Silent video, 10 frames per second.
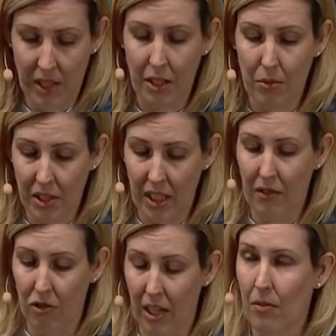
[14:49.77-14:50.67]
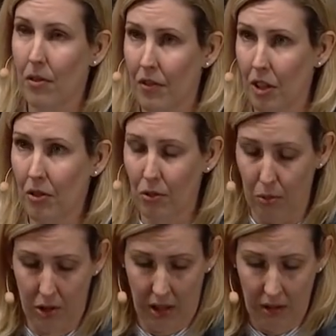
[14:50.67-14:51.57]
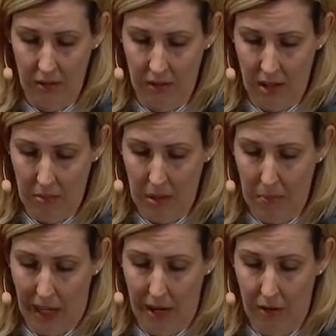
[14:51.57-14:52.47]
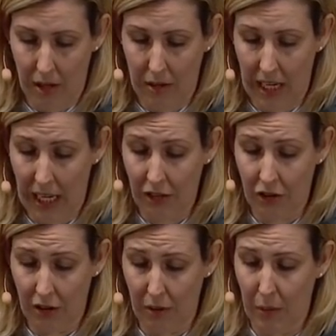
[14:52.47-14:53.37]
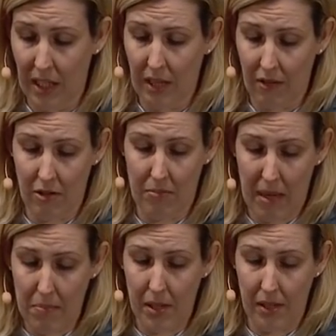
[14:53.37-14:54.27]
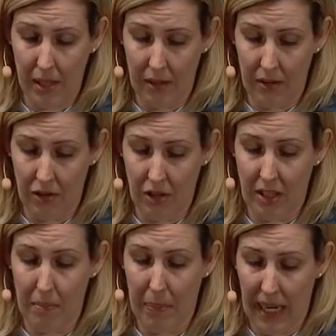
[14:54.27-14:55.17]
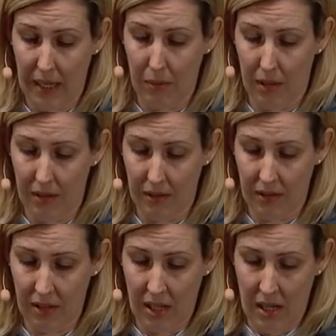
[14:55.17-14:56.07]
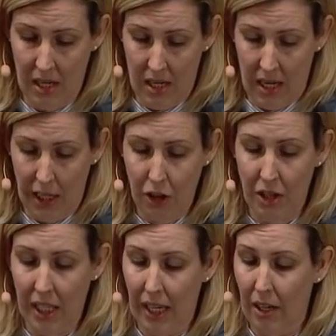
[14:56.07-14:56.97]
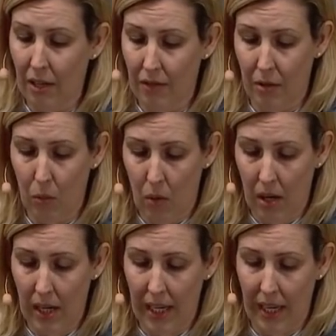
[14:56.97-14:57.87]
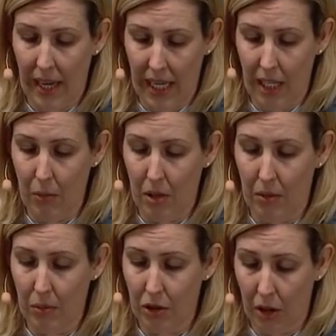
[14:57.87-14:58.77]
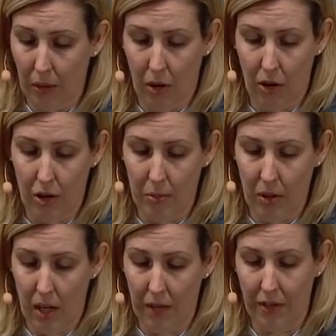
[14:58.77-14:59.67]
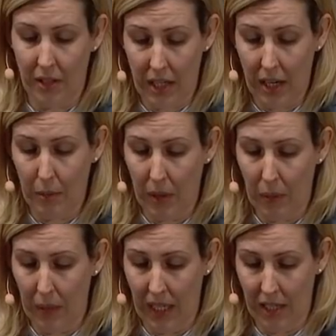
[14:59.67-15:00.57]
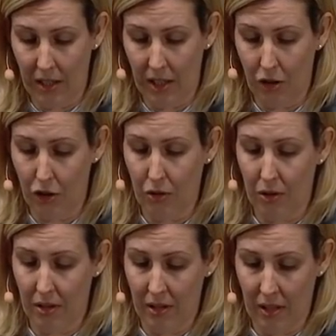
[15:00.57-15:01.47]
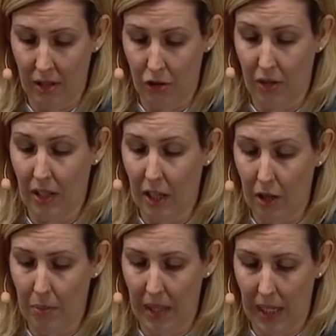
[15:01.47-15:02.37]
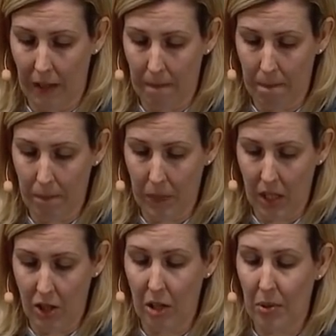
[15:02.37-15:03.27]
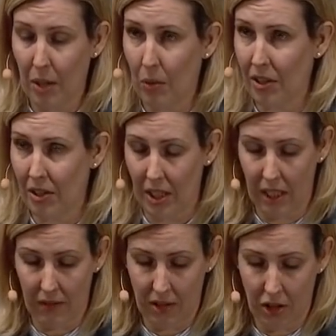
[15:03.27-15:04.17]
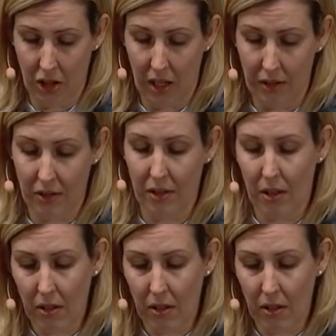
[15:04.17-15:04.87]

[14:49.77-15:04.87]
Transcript: We did receive great reviews also, but by our own nature, we never remember those, just the bad ones. I couldn't get over why anyone was so horrible after the night where we had endured during the opening. Nobody wanted to give us a chance,